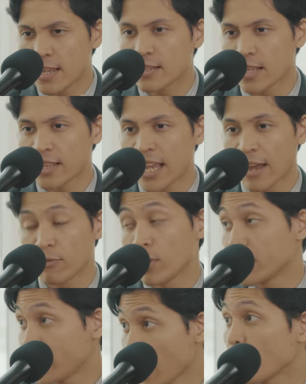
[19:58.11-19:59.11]
things that they have
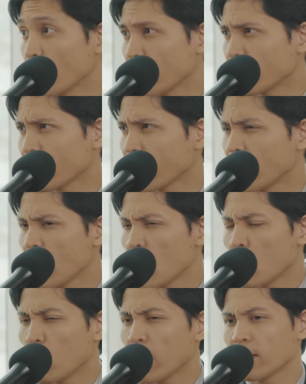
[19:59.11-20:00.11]
to adapt with, right?
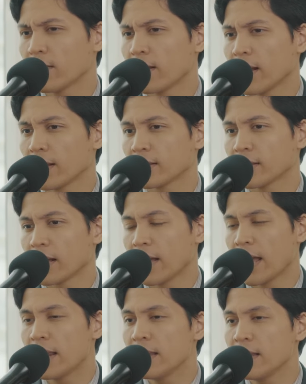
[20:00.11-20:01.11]
What are the like
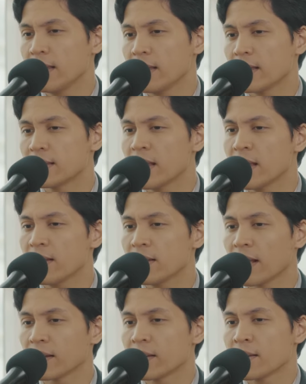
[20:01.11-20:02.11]
any, is there any
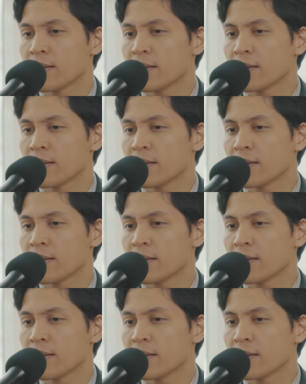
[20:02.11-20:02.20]
like